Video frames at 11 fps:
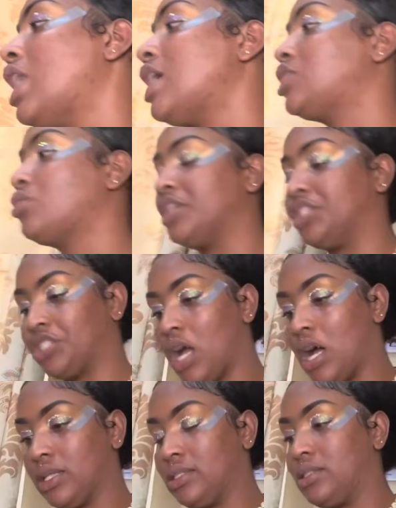story
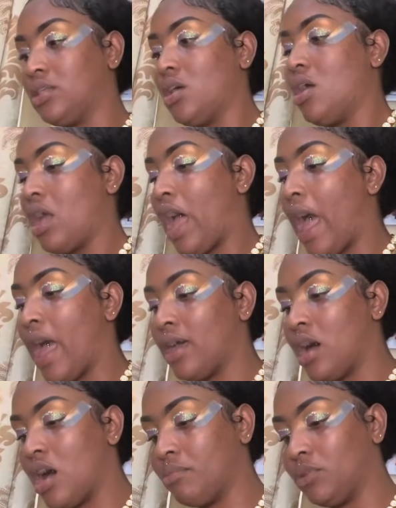short,
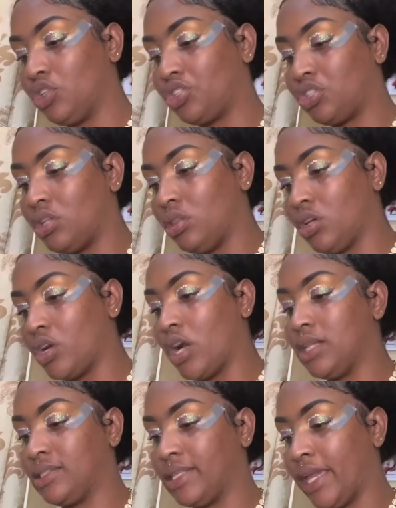the
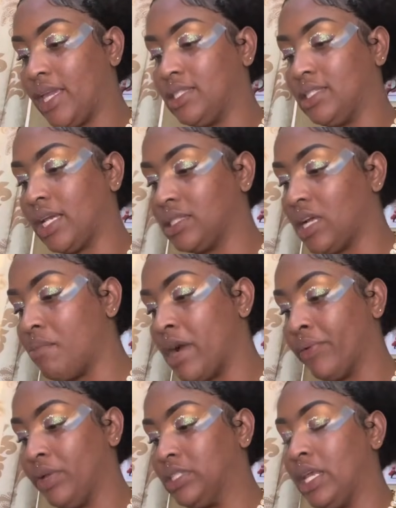girl said Kitty texted her man
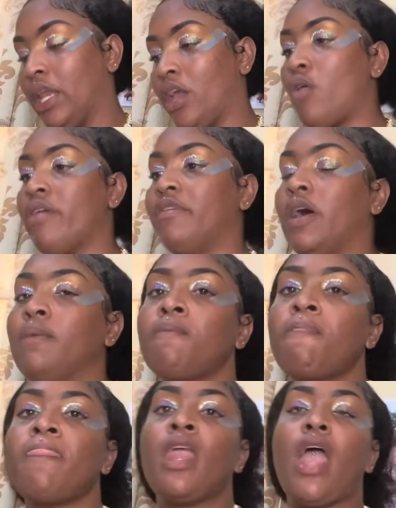recently. However,
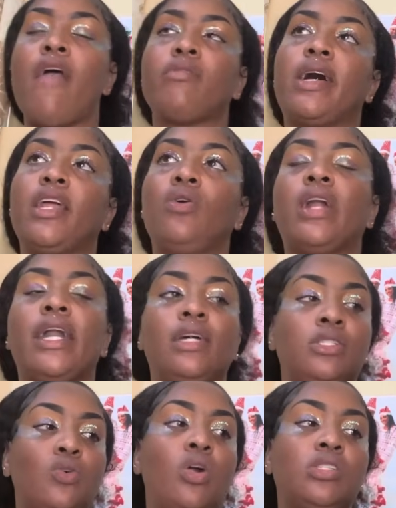everybody know that
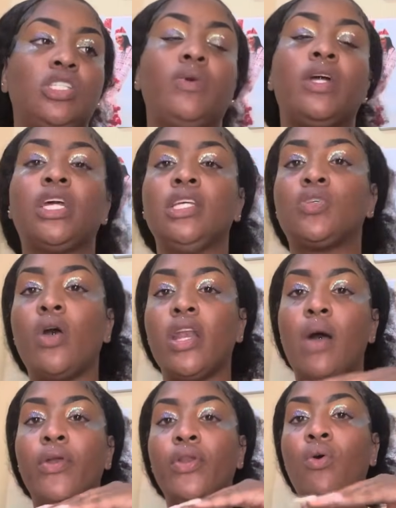this whole situation is going
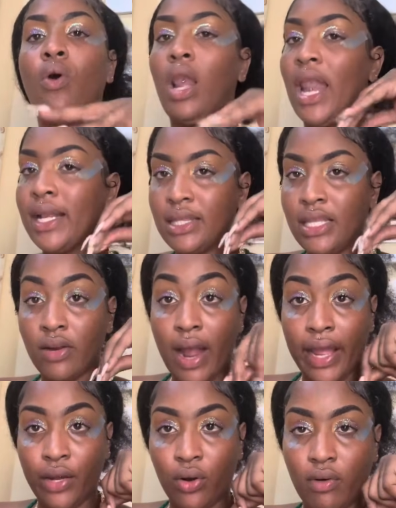on with the whole land thing
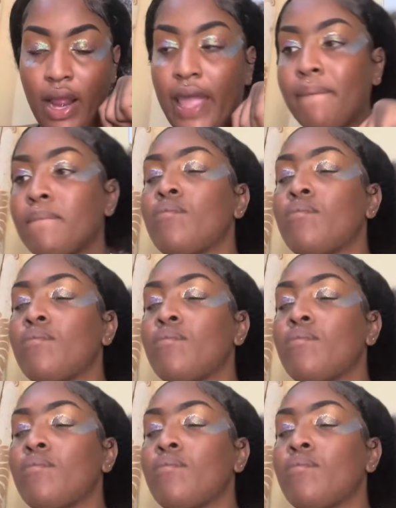right now, right?